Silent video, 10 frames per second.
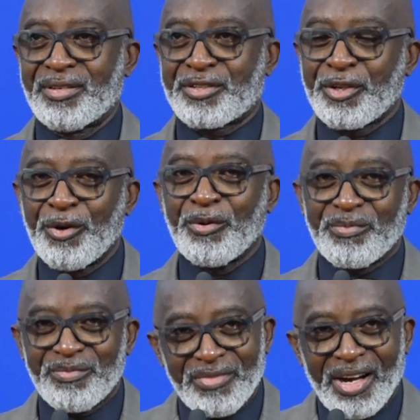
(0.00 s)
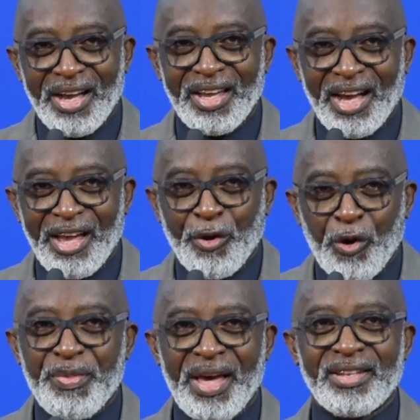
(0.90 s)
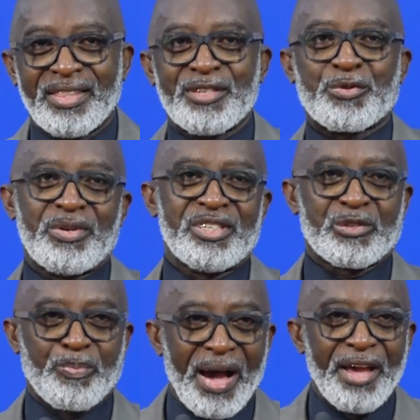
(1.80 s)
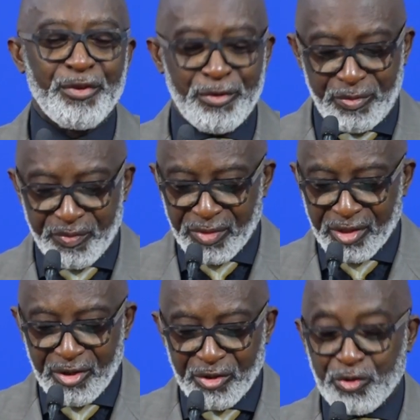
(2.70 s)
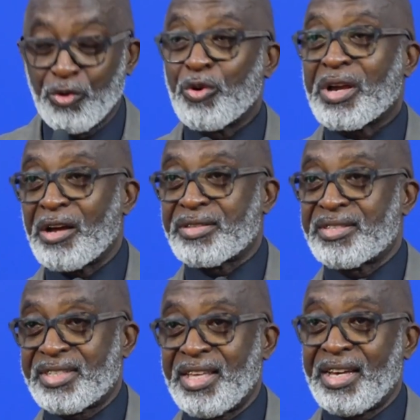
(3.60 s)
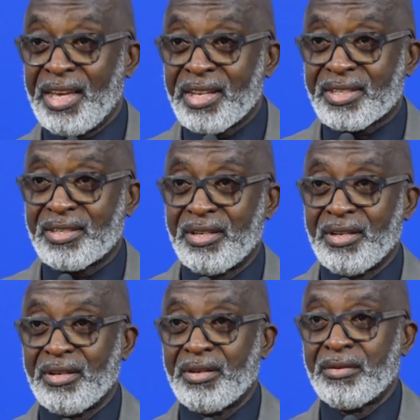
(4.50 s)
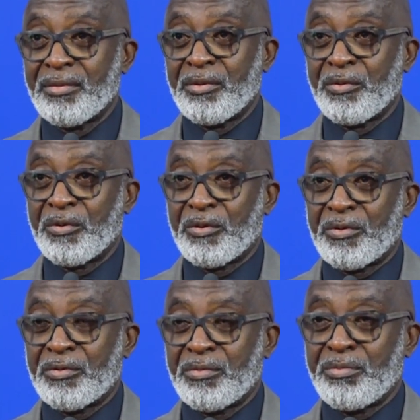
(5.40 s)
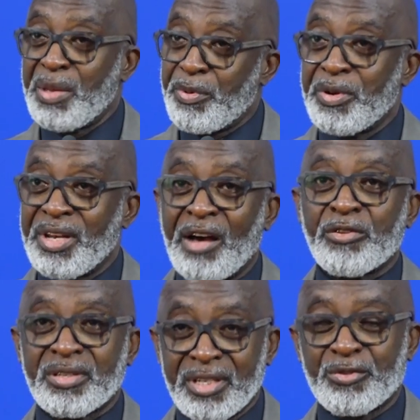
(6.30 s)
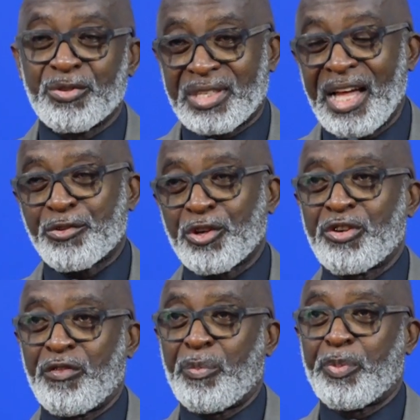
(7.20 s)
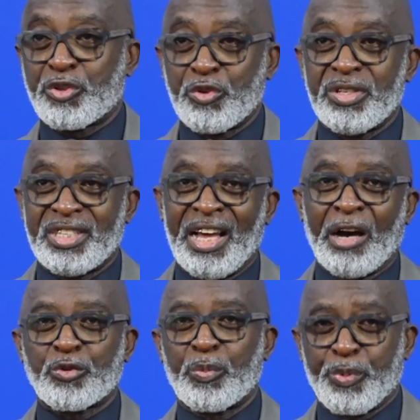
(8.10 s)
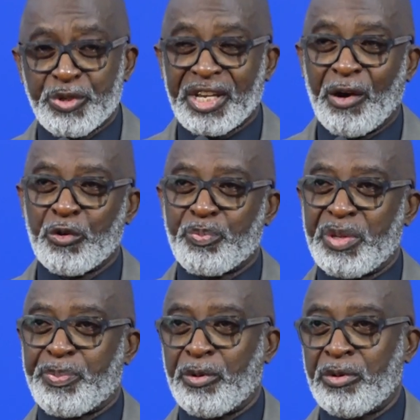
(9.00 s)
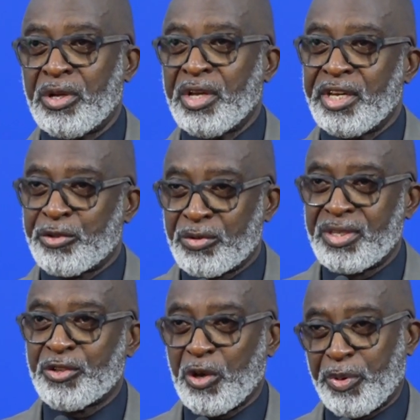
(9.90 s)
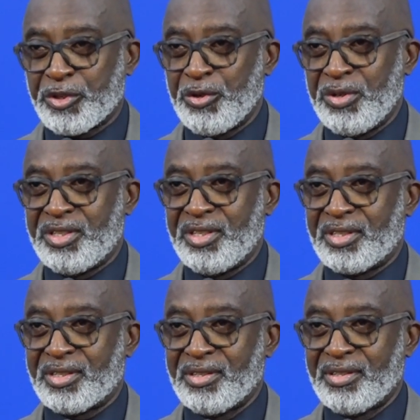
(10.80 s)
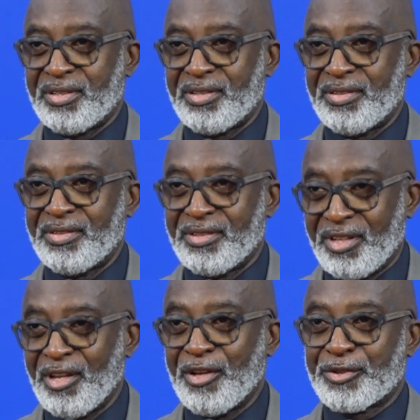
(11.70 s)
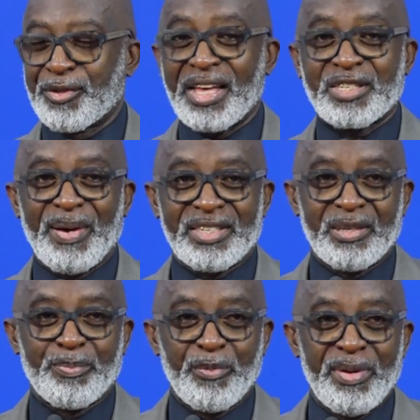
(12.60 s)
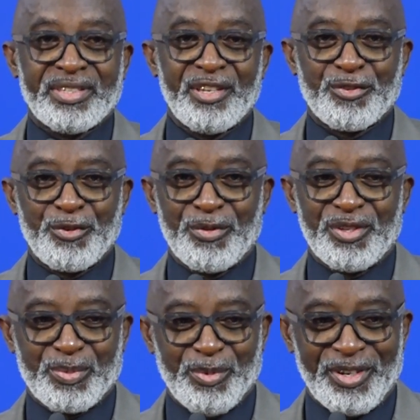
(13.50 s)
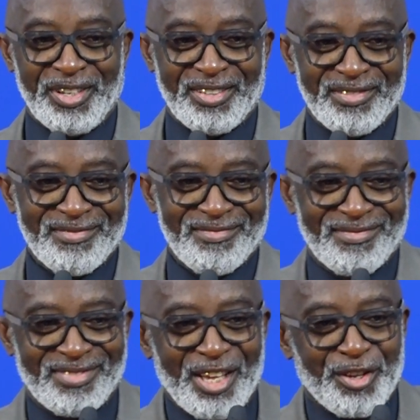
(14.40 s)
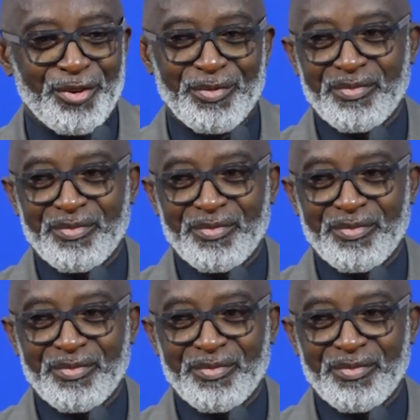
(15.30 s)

So I hope that this will inspire you to look out and say that, yes, maybe we now need to start talking of opportunity and how to push our own people into these opportunities. So that's my simple message to you this morning. Thank you.